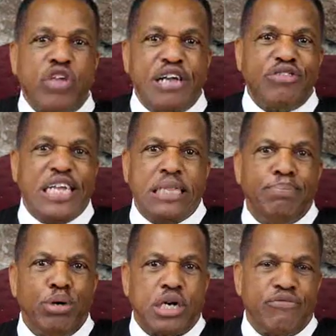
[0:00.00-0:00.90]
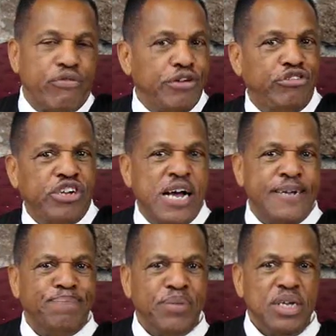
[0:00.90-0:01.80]
says in the book of First
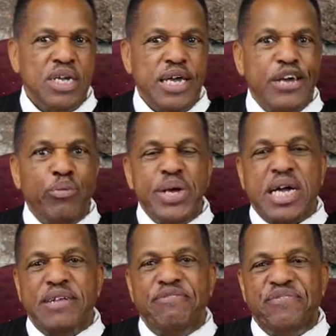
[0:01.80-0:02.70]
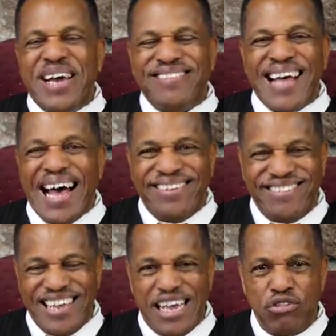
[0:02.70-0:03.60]
John. If we confess our
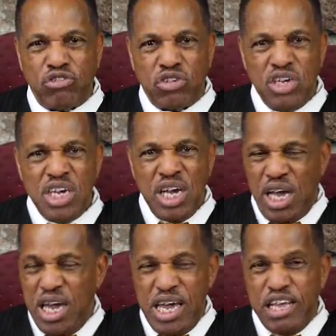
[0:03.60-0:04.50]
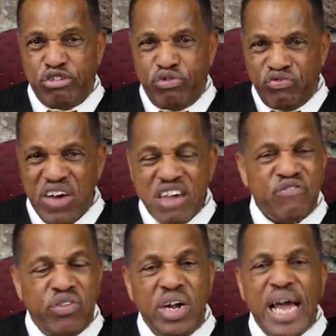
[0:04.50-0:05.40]
sins, he is
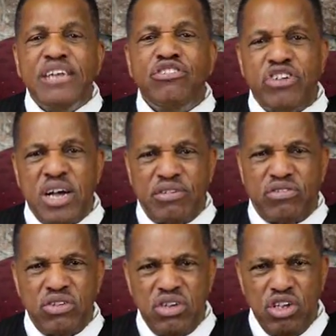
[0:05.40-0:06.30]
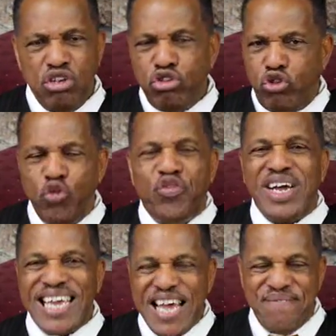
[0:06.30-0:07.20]
faithful and just to
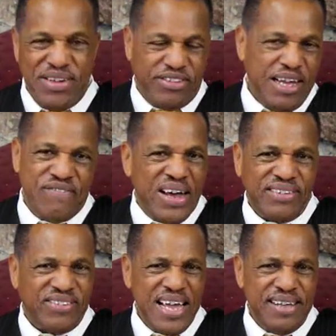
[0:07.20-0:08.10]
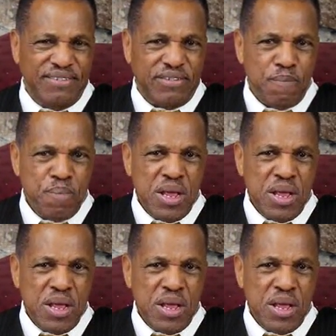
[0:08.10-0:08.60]
forgive us of our sins.